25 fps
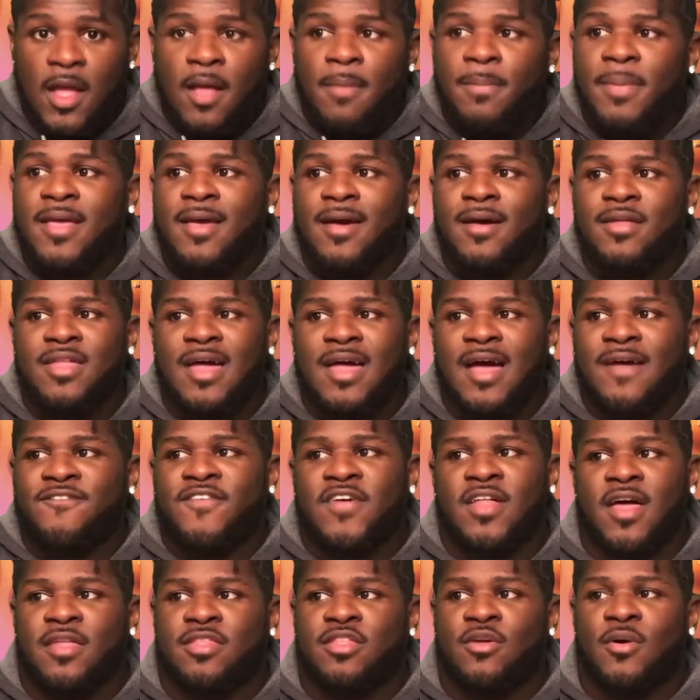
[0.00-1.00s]
Because I
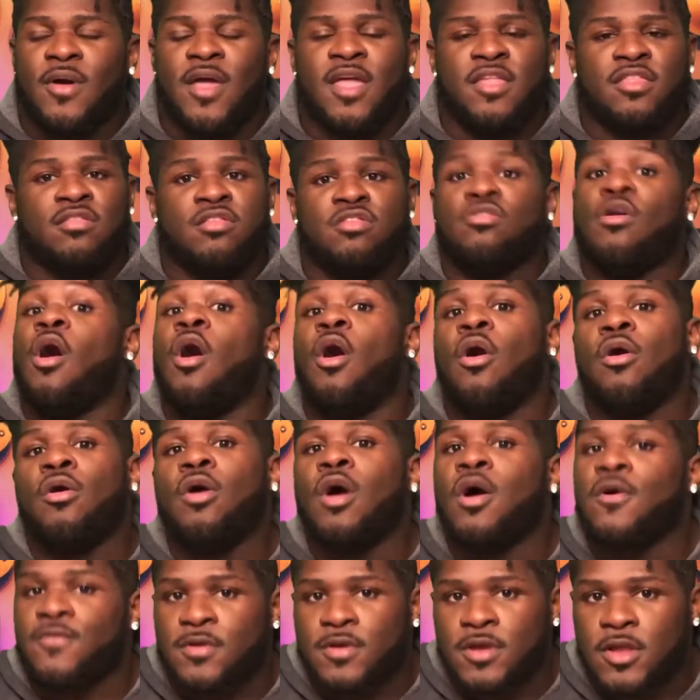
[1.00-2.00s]
feel as though it's long
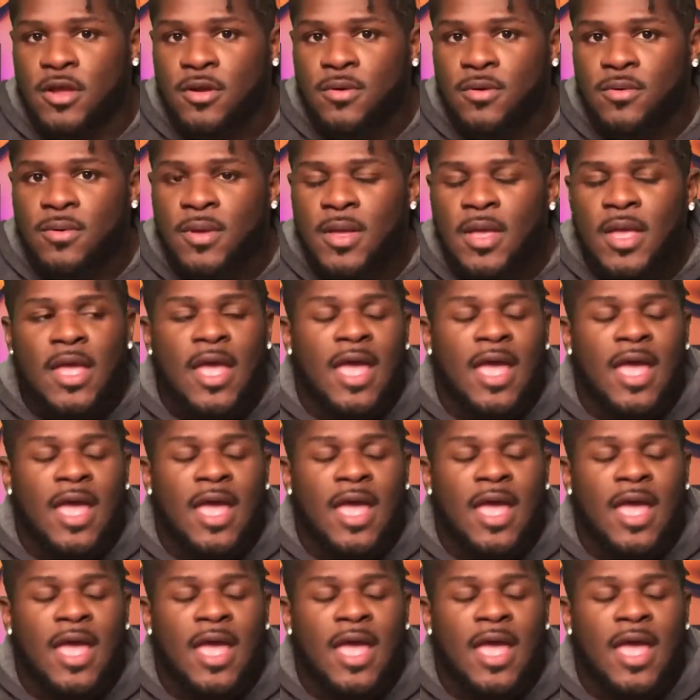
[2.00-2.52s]
overdue.